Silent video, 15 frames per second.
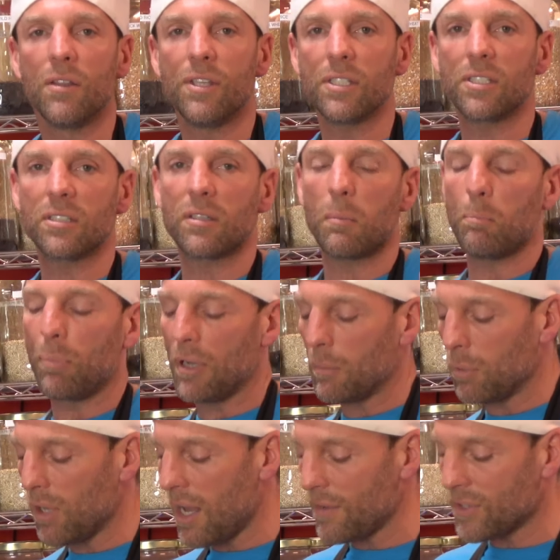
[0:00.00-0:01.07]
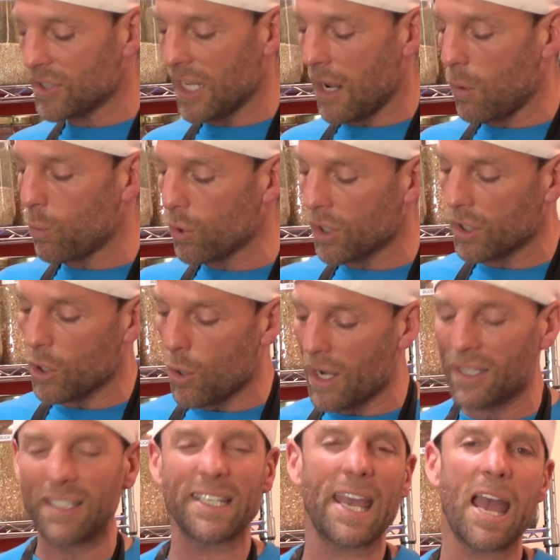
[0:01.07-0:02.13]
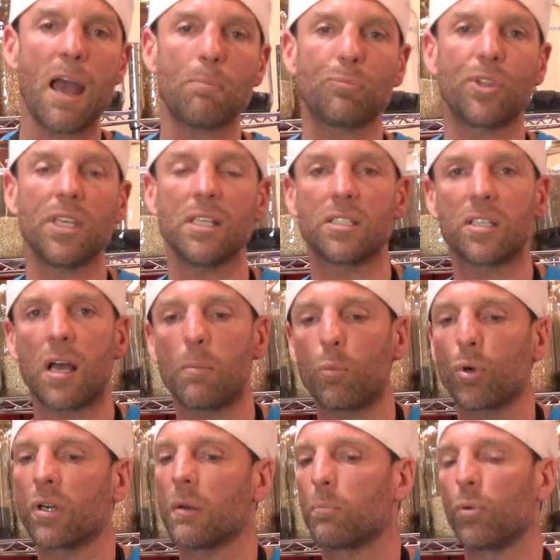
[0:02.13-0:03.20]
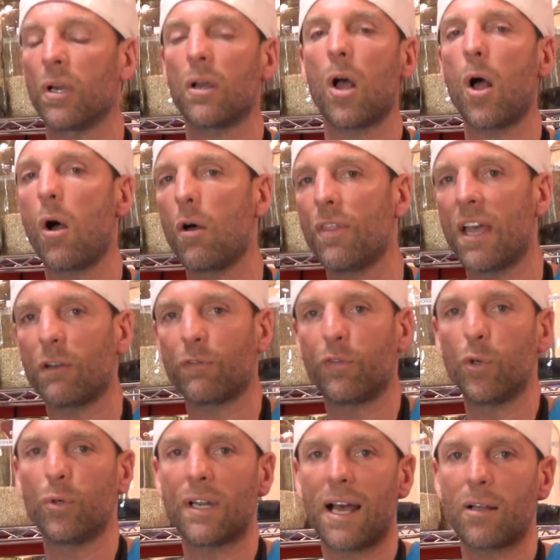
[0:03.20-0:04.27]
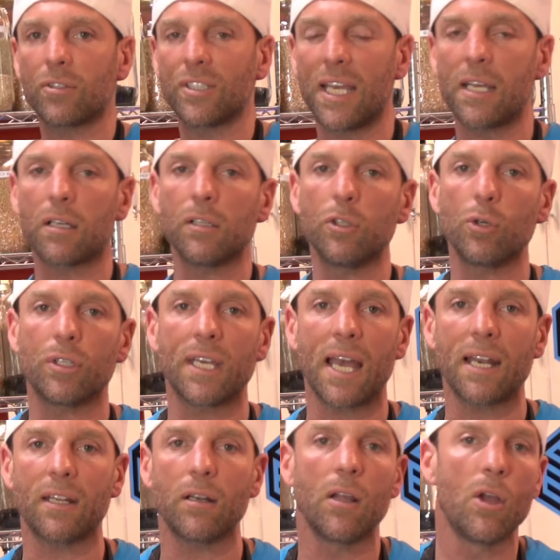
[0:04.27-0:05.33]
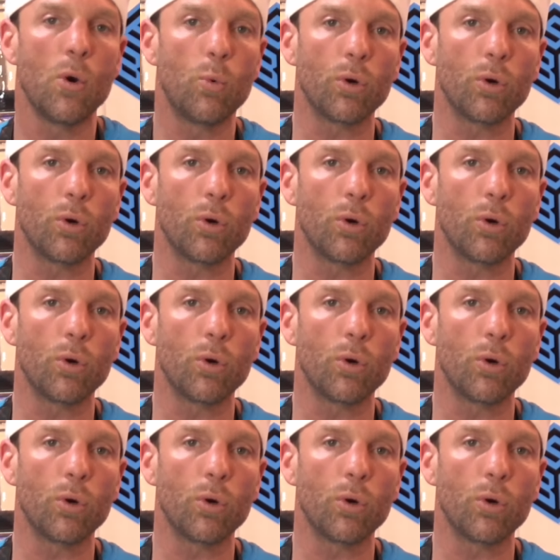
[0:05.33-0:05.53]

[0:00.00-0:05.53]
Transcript: This is the Bib lifestyle. We're going to go ahead and cap these up. We're going to bring all that food out, take a look at it.